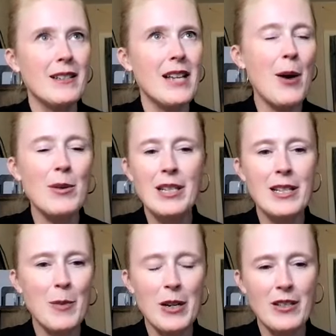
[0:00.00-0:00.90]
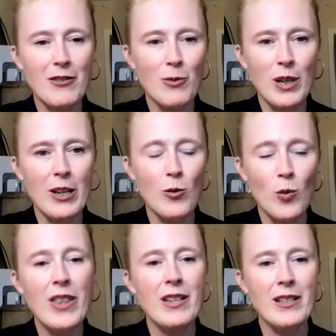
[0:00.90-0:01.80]
How was the experience of working
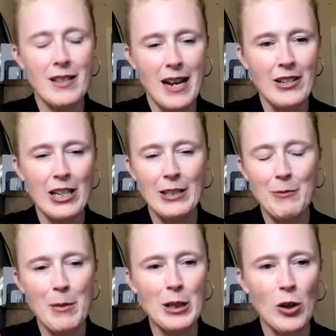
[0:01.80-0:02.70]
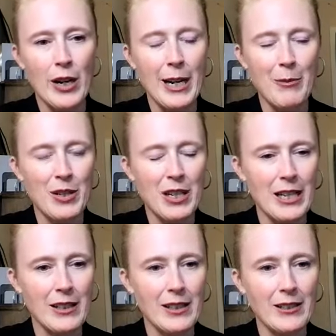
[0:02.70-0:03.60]
with a designer, and maybe Laurie in
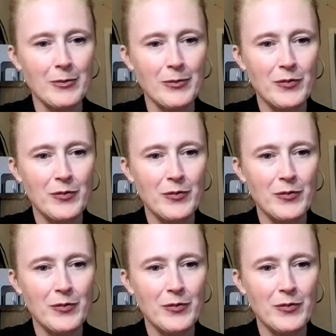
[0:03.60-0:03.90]
particular?